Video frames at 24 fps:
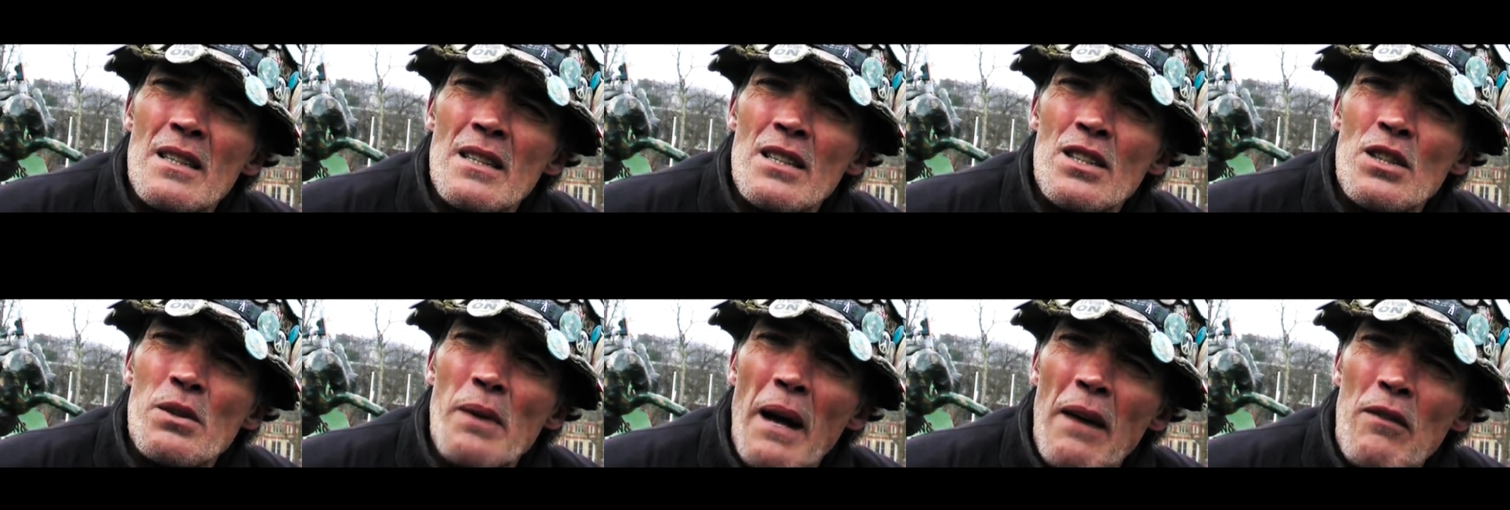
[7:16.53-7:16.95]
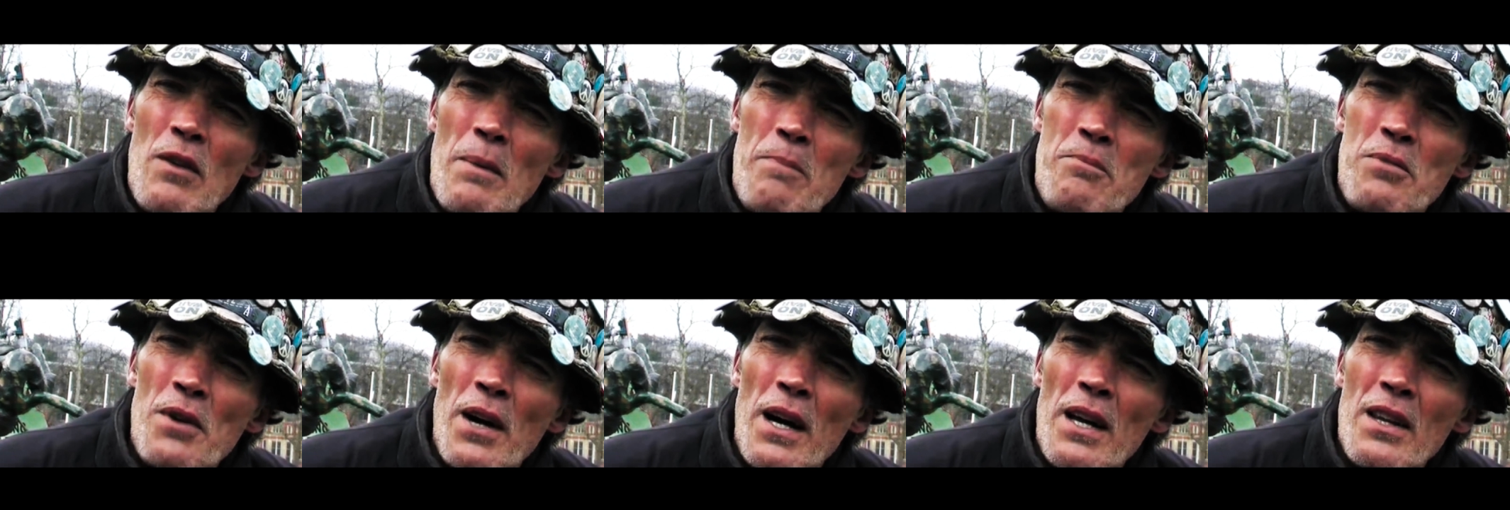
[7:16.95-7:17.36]
Do you have a
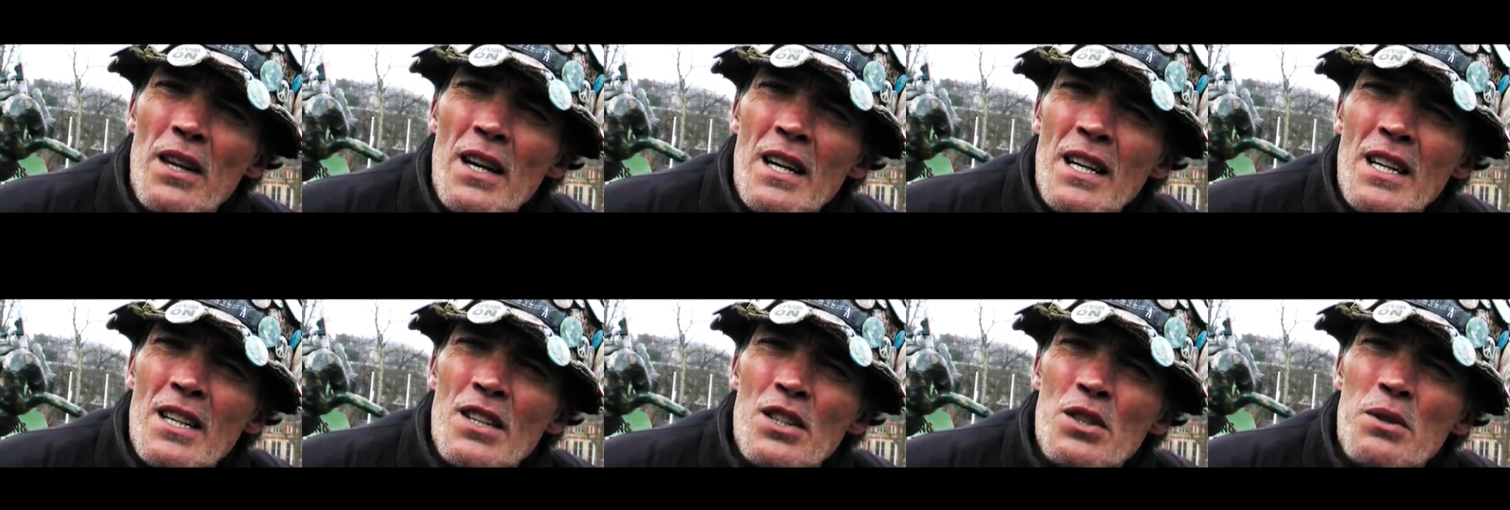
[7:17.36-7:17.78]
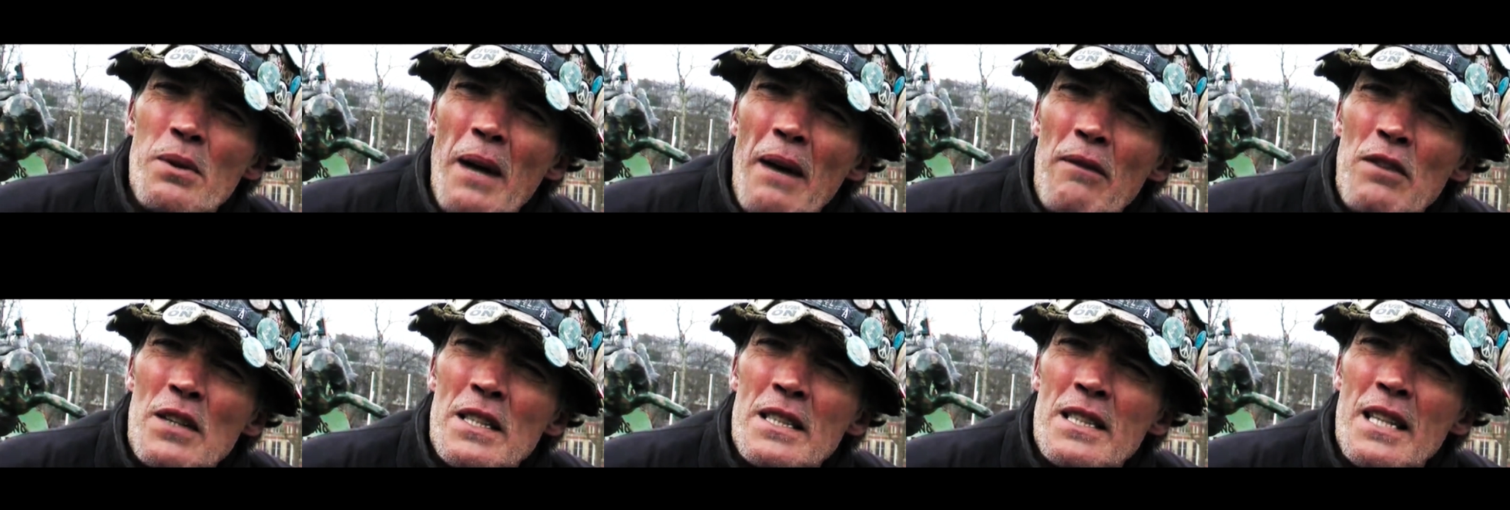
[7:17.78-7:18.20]
brother? Do you
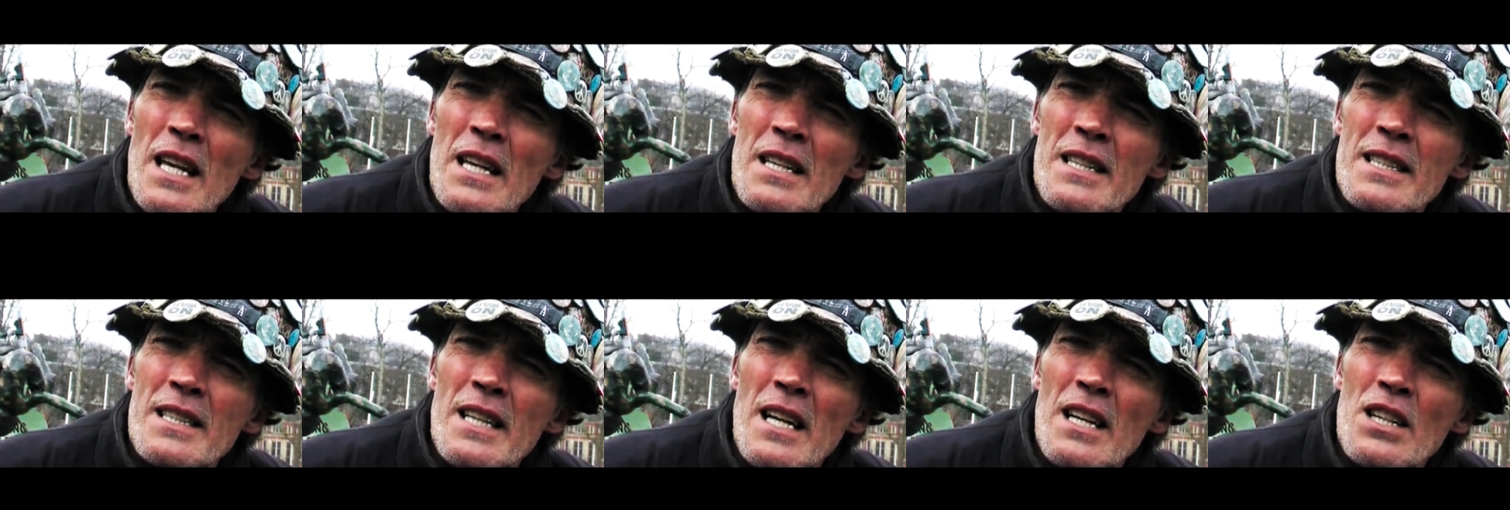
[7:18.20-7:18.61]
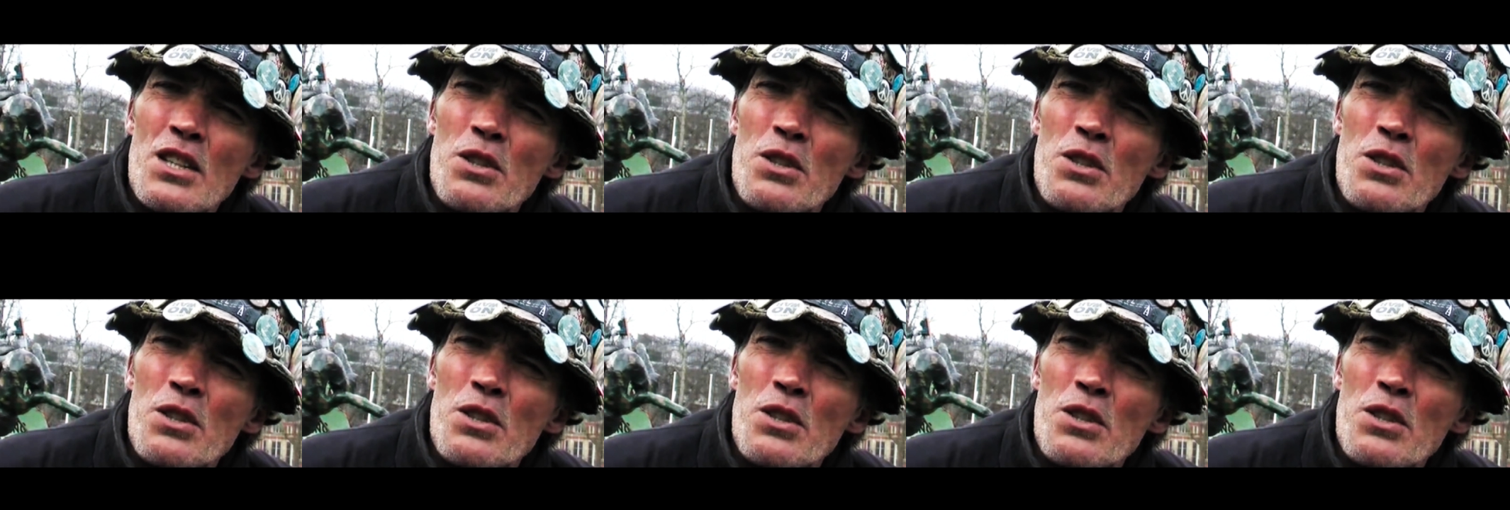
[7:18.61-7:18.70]
have a sister?